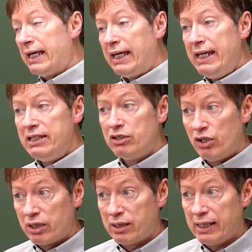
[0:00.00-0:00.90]
He
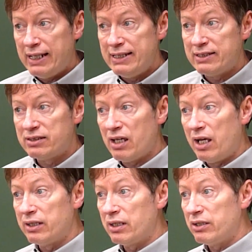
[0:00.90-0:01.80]
took his
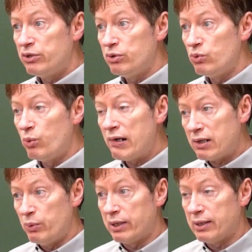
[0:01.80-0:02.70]
son to
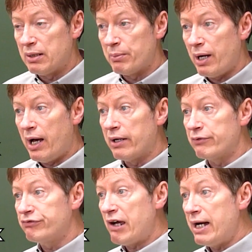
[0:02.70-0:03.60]
work with him on
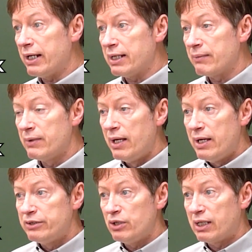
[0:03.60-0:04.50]
Friday.
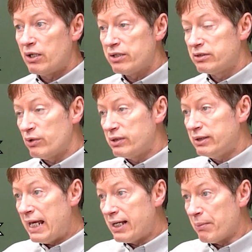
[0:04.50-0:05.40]
So you can also
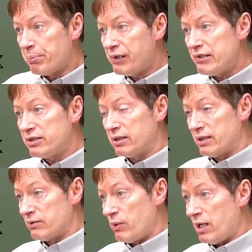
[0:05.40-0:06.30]
take a person
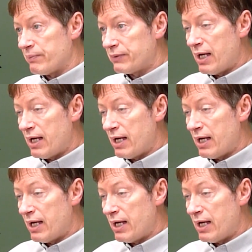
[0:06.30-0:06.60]
as well.